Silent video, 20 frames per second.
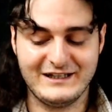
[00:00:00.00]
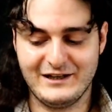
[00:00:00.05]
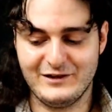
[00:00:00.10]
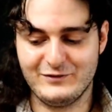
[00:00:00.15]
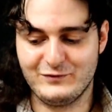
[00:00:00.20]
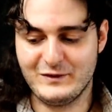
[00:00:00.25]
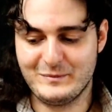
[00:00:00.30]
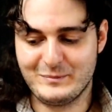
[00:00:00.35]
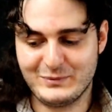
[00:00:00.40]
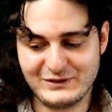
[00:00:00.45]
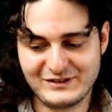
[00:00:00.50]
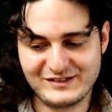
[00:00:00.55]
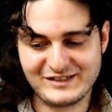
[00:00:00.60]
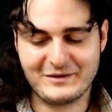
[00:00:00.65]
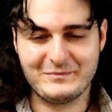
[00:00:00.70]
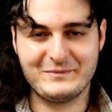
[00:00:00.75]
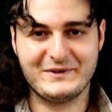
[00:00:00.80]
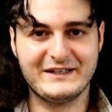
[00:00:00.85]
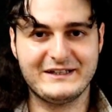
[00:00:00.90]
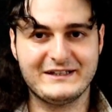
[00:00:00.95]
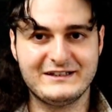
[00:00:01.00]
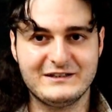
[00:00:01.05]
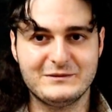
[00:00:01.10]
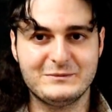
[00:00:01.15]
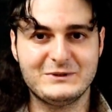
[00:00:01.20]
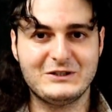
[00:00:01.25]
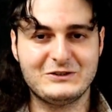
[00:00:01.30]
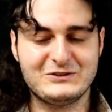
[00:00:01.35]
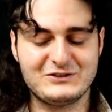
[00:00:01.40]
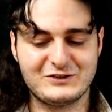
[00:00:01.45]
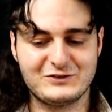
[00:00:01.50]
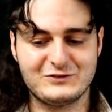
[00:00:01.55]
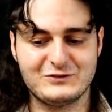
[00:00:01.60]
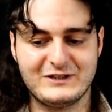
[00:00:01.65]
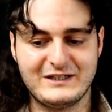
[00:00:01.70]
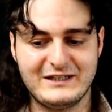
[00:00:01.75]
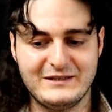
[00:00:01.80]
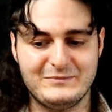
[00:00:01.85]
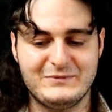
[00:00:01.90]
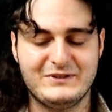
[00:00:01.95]
If we put something in the middle just
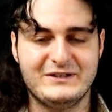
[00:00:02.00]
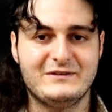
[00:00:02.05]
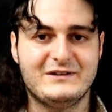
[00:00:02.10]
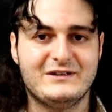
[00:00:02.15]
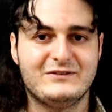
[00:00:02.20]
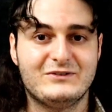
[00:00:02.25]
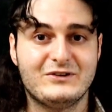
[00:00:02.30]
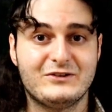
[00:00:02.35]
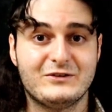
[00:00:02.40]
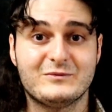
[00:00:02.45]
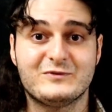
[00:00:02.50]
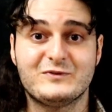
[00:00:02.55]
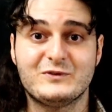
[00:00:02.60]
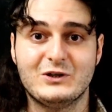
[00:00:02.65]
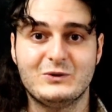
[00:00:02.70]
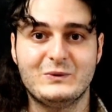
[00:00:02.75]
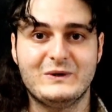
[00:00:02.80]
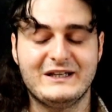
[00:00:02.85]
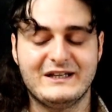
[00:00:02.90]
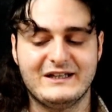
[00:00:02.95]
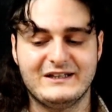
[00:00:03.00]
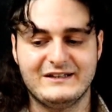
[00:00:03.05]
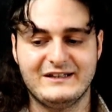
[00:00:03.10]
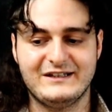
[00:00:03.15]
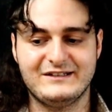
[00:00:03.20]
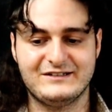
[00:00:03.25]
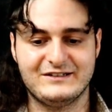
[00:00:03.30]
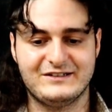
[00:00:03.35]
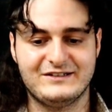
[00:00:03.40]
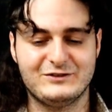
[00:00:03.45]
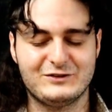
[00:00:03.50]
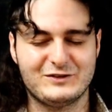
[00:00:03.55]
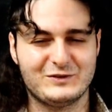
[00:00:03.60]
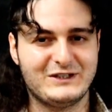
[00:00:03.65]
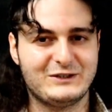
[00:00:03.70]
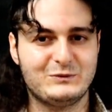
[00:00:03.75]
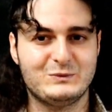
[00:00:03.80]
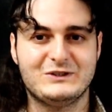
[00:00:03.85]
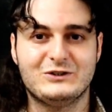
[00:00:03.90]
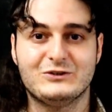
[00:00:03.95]
to keep the rhythm flowing, and that
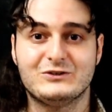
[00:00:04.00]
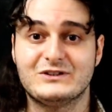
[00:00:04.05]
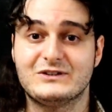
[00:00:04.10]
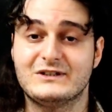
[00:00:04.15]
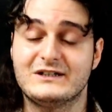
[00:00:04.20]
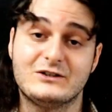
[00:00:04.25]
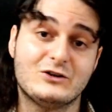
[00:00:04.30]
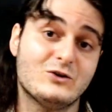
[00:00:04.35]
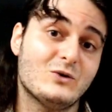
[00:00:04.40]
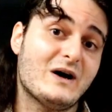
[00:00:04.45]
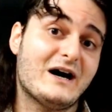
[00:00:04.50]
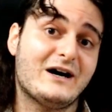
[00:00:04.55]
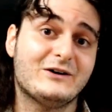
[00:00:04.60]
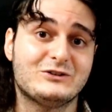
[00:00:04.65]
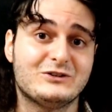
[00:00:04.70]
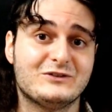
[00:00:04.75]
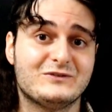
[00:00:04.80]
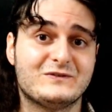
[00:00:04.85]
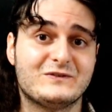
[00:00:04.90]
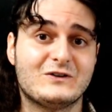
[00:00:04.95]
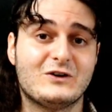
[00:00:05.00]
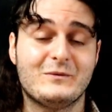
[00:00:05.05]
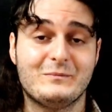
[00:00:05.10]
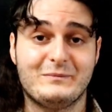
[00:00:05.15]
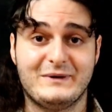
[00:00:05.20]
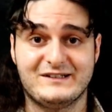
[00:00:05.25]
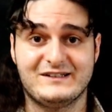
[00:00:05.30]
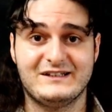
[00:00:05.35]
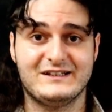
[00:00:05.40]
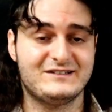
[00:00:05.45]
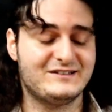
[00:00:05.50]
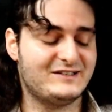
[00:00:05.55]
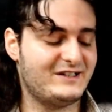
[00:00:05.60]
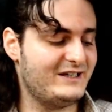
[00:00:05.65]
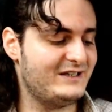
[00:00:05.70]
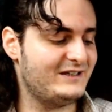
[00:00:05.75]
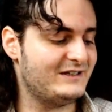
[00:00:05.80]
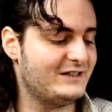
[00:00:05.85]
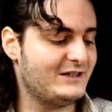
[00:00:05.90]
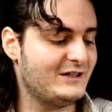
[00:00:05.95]
so that we don't go out of compass, let's
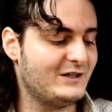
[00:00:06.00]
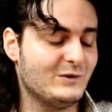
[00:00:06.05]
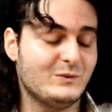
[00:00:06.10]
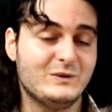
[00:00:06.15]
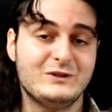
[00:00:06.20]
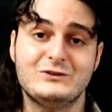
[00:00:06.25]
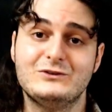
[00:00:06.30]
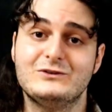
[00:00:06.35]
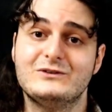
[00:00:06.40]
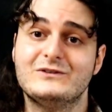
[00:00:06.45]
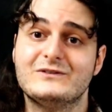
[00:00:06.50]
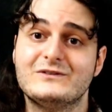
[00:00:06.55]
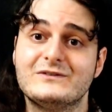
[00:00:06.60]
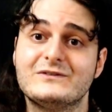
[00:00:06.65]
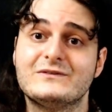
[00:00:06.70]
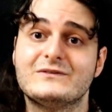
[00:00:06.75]
say, we do